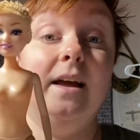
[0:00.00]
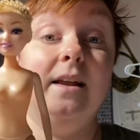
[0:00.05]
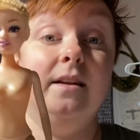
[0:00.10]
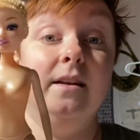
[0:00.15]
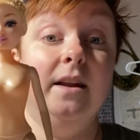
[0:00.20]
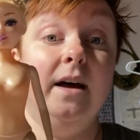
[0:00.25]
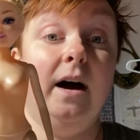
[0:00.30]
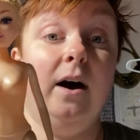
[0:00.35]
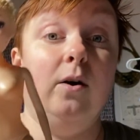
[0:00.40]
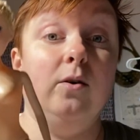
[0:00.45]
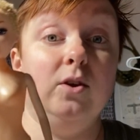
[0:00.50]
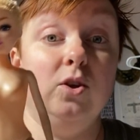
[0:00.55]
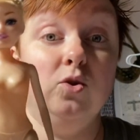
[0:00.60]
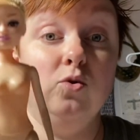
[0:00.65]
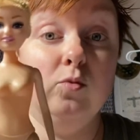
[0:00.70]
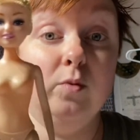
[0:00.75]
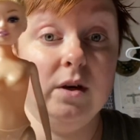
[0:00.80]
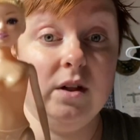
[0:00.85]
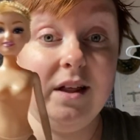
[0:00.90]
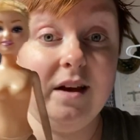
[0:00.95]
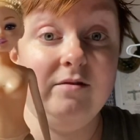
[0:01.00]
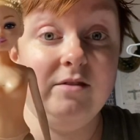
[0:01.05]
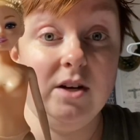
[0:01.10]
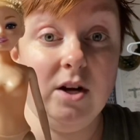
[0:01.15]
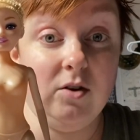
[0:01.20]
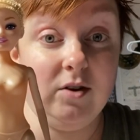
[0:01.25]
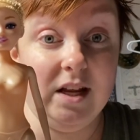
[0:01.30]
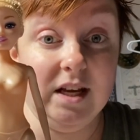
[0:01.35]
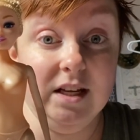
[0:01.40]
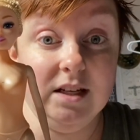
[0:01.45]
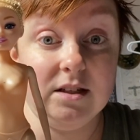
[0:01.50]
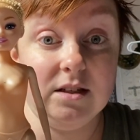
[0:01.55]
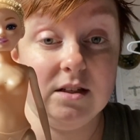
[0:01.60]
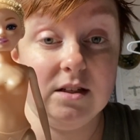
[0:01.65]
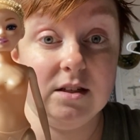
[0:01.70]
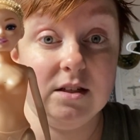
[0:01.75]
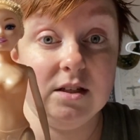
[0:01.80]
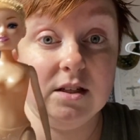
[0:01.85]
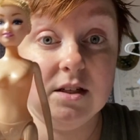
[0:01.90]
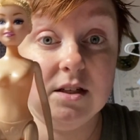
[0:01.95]
Now, you will have
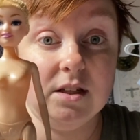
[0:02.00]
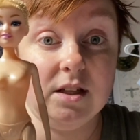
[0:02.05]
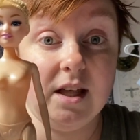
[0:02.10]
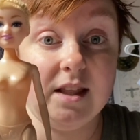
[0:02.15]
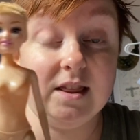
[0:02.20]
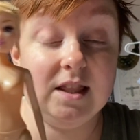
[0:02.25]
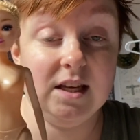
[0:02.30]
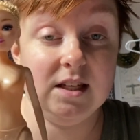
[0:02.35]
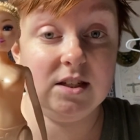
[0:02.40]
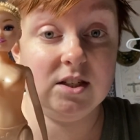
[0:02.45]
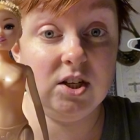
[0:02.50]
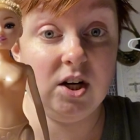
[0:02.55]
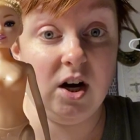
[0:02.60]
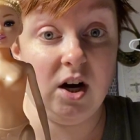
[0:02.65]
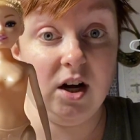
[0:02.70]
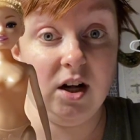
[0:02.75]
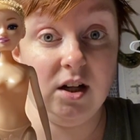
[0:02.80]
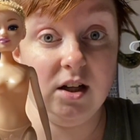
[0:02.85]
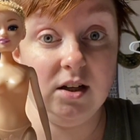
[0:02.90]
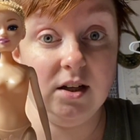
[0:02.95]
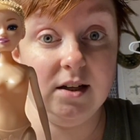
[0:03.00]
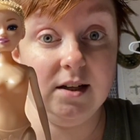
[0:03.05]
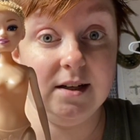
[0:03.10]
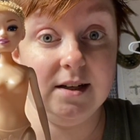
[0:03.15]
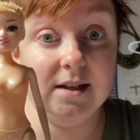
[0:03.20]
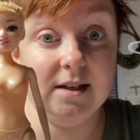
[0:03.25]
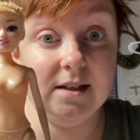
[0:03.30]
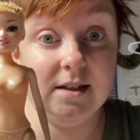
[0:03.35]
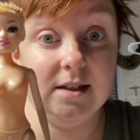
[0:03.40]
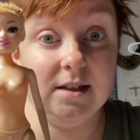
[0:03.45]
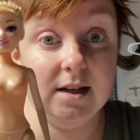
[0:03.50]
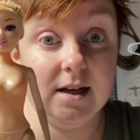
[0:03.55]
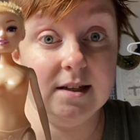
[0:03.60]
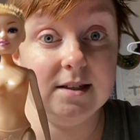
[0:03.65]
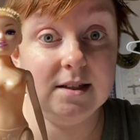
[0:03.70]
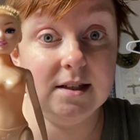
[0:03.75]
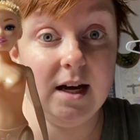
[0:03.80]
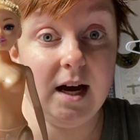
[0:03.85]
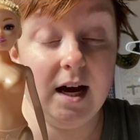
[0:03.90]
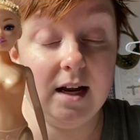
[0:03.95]
noticed that this doll does
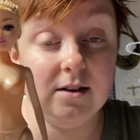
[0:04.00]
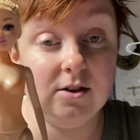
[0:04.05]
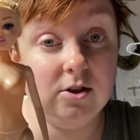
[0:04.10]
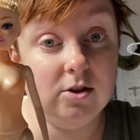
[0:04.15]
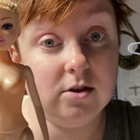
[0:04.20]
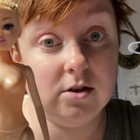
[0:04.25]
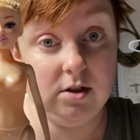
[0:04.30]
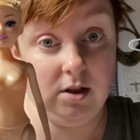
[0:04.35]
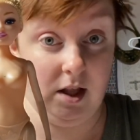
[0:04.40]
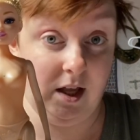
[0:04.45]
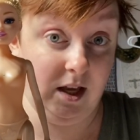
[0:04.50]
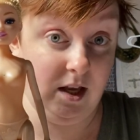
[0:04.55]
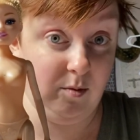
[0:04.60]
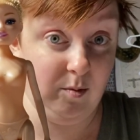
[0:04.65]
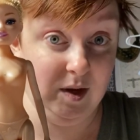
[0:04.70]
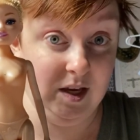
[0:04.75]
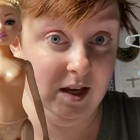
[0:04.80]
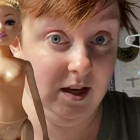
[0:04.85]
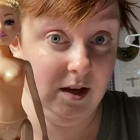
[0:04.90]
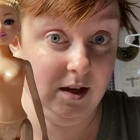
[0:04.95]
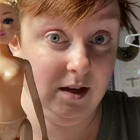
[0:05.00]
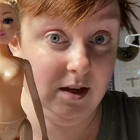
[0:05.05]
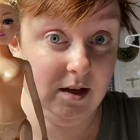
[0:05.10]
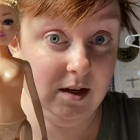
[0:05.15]
not look like me.